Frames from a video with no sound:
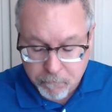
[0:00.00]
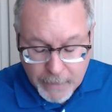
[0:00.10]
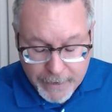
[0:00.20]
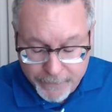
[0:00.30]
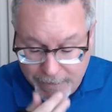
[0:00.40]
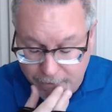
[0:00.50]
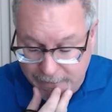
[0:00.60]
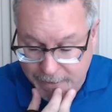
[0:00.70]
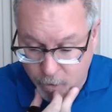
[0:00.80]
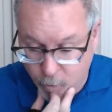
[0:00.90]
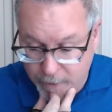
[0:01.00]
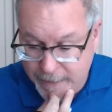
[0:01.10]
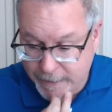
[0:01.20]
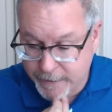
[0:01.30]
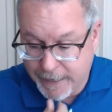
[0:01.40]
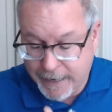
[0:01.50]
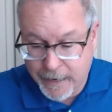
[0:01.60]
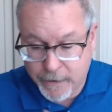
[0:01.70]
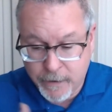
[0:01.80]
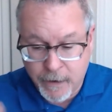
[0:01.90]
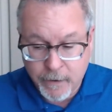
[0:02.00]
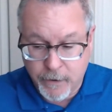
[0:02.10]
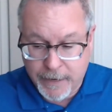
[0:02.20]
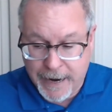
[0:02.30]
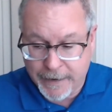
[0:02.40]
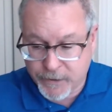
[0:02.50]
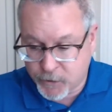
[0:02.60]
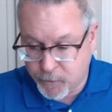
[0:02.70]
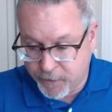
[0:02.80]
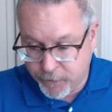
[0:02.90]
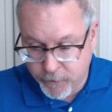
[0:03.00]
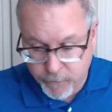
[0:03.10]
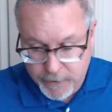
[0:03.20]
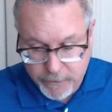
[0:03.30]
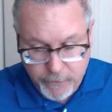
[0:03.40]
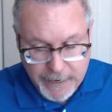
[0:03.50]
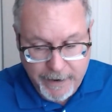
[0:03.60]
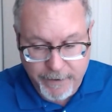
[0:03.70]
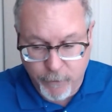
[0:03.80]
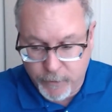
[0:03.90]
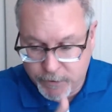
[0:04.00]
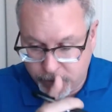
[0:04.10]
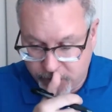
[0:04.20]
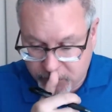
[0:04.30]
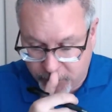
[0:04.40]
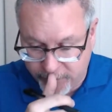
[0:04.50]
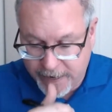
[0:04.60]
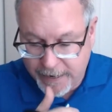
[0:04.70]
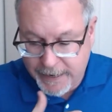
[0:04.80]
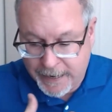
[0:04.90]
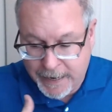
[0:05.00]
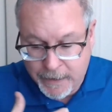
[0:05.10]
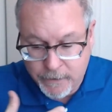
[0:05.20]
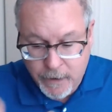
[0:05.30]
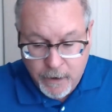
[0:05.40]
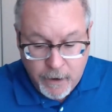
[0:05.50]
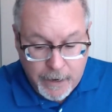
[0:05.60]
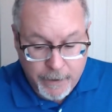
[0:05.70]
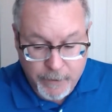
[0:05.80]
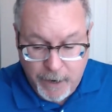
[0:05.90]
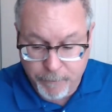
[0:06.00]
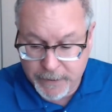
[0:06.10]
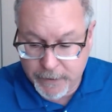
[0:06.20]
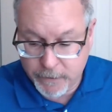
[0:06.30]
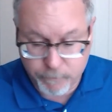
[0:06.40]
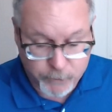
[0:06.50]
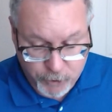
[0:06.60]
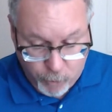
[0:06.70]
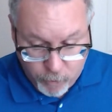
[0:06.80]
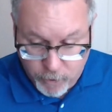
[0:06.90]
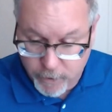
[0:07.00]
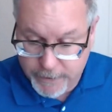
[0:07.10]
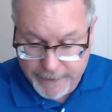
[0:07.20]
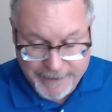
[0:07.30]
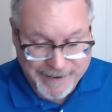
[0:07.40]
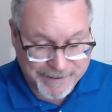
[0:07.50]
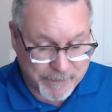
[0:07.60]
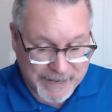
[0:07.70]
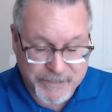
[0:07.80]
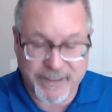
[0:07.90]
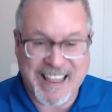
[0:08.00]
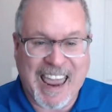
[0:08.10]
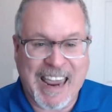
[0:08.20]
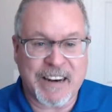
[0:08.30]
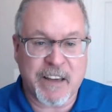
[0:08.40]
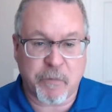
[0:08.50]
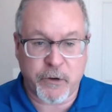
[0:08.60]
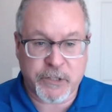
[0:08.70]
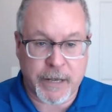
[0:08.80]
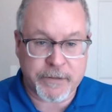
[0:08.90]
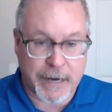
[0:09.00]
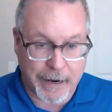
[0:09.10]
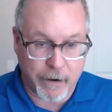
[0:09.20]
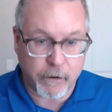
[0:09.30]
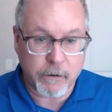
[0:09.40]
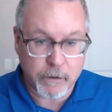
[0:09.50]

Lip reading: And they agreed. And KaiNexus went through and we had everyone do the survey, and the company scored in basically the 80th percentile.